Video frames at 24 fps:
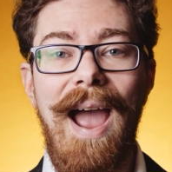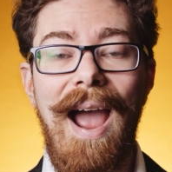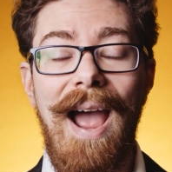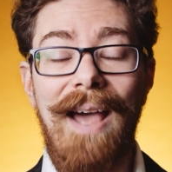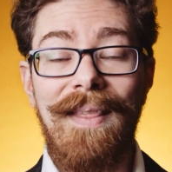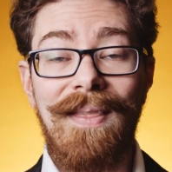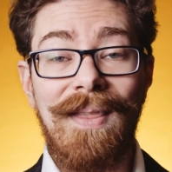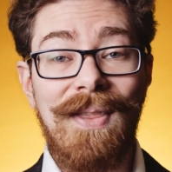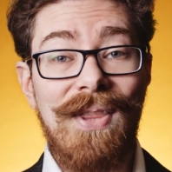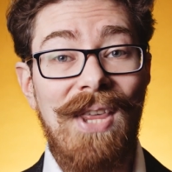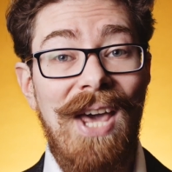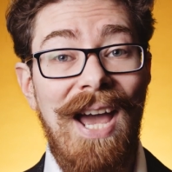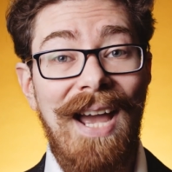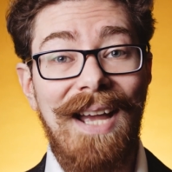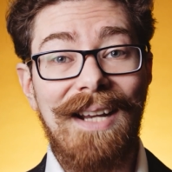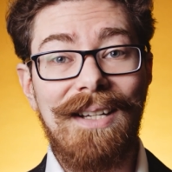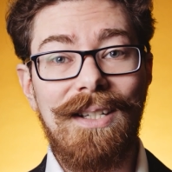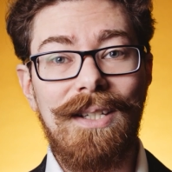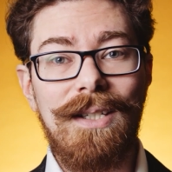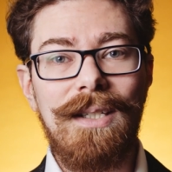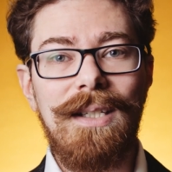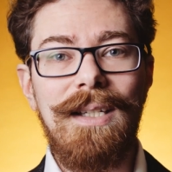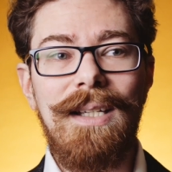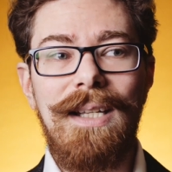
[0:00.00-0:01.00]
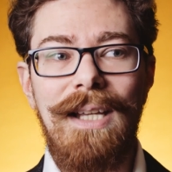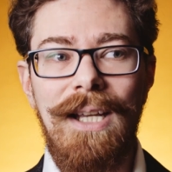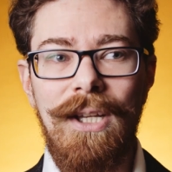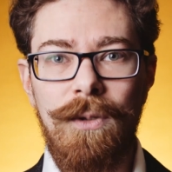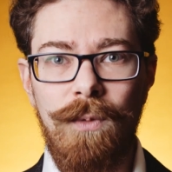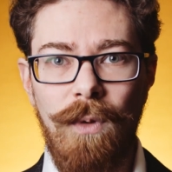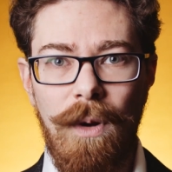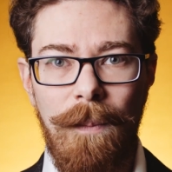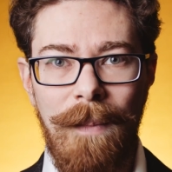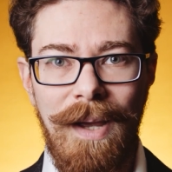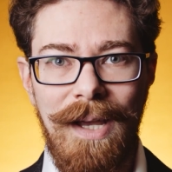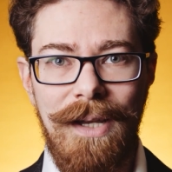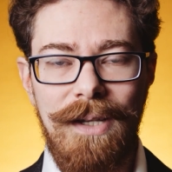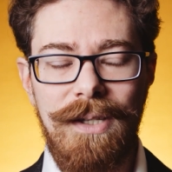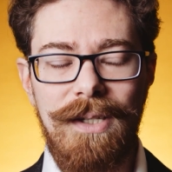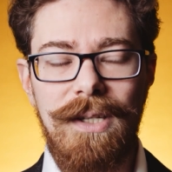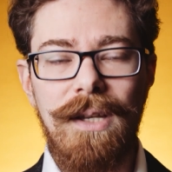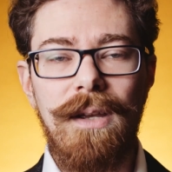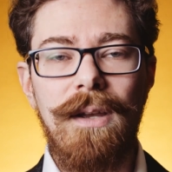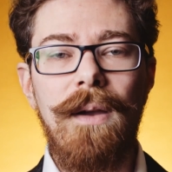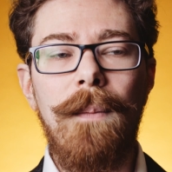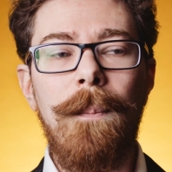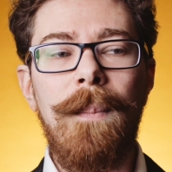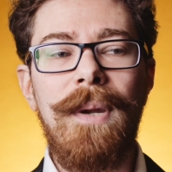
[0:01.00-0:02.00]
And that is what makes
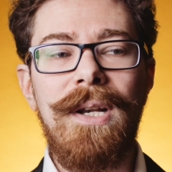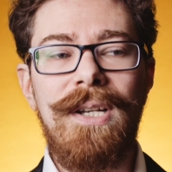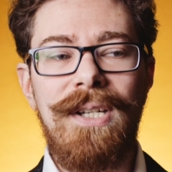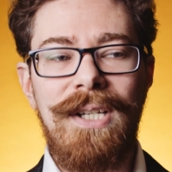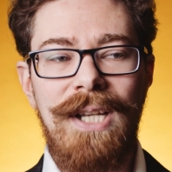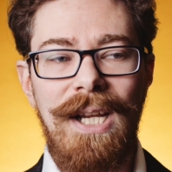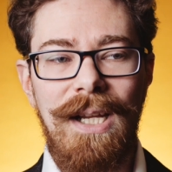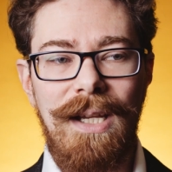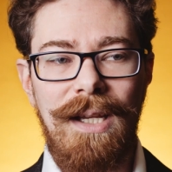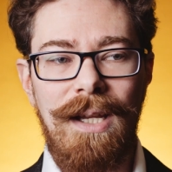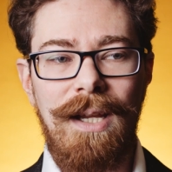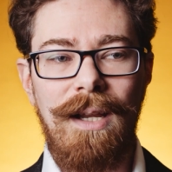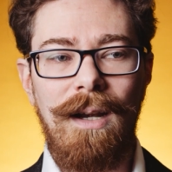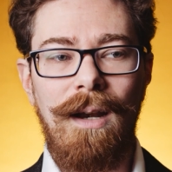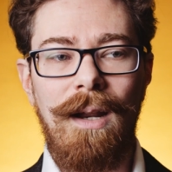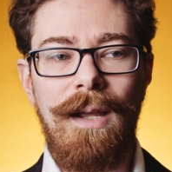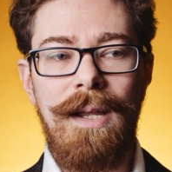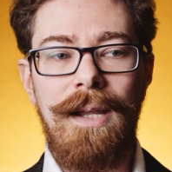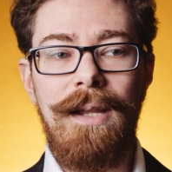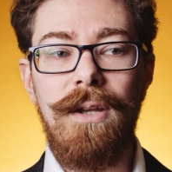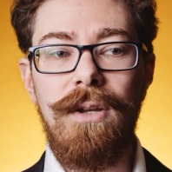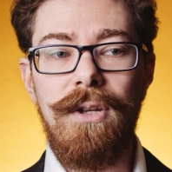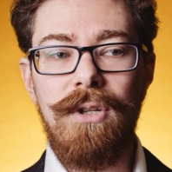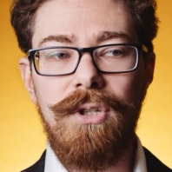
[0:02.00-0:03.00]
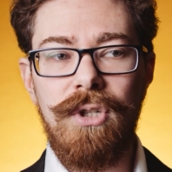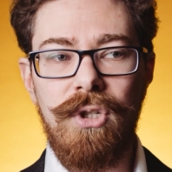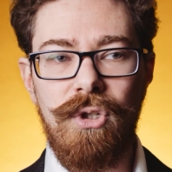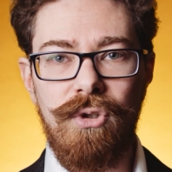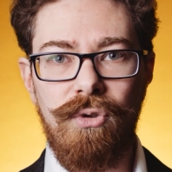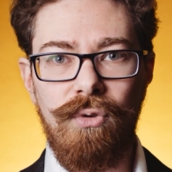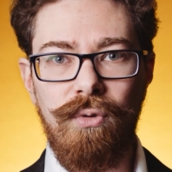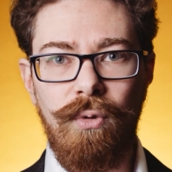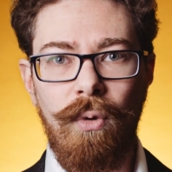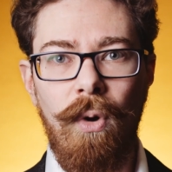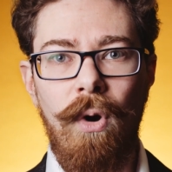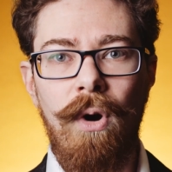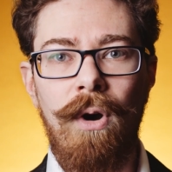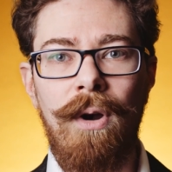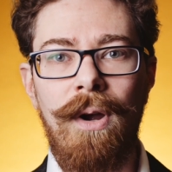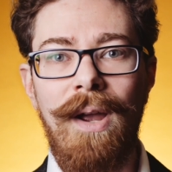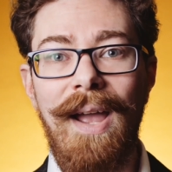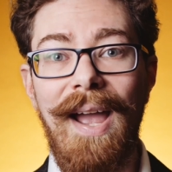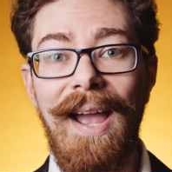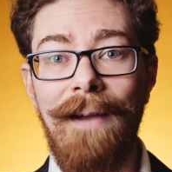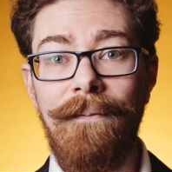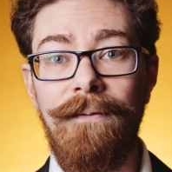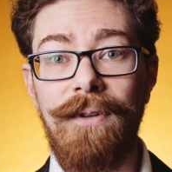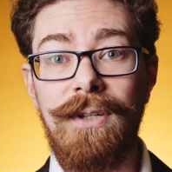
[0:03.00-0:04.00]
particularly strong
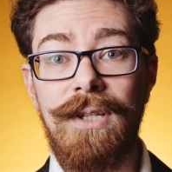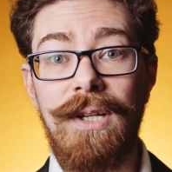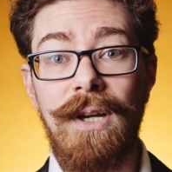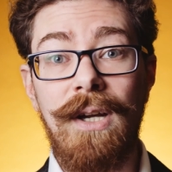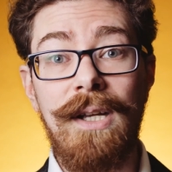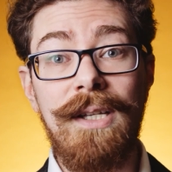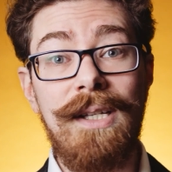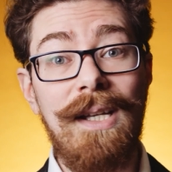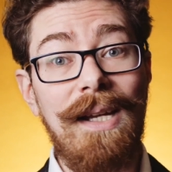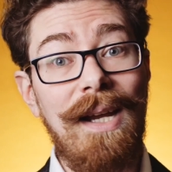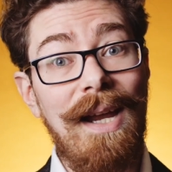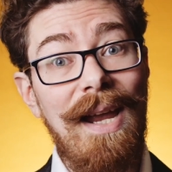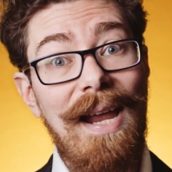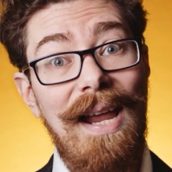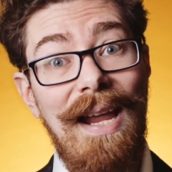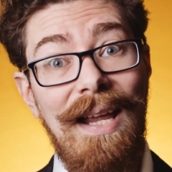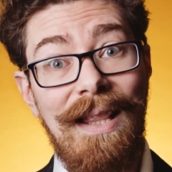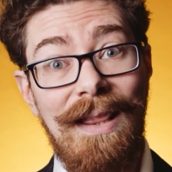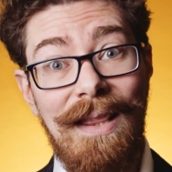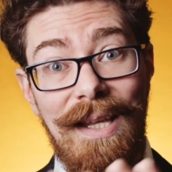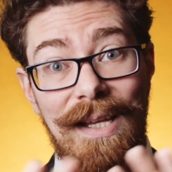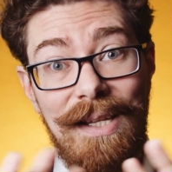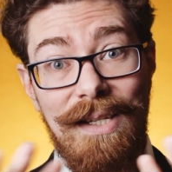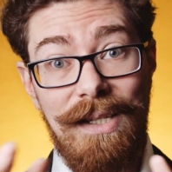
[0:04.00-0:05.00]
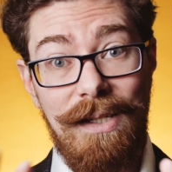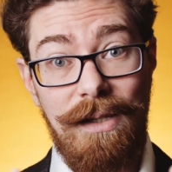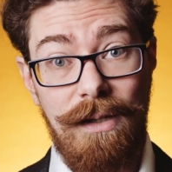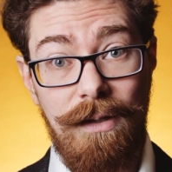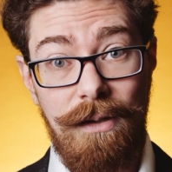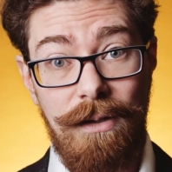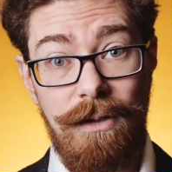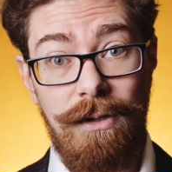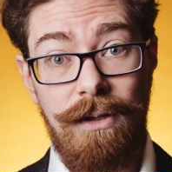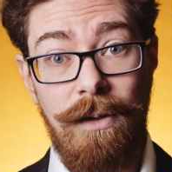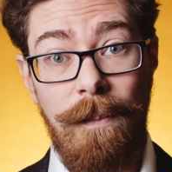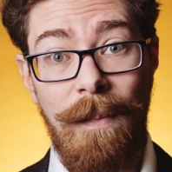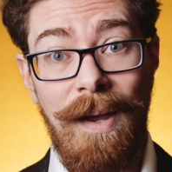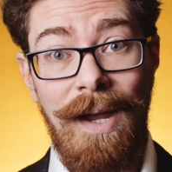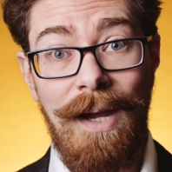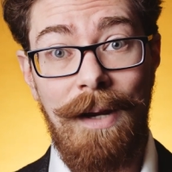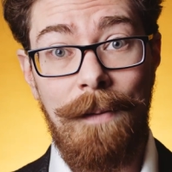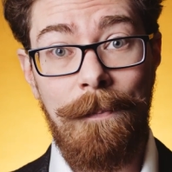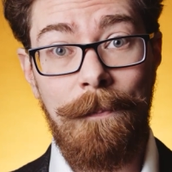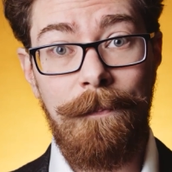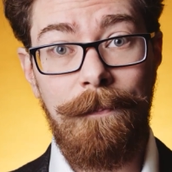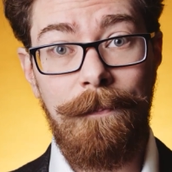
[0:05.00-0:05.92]
advertising in this domain.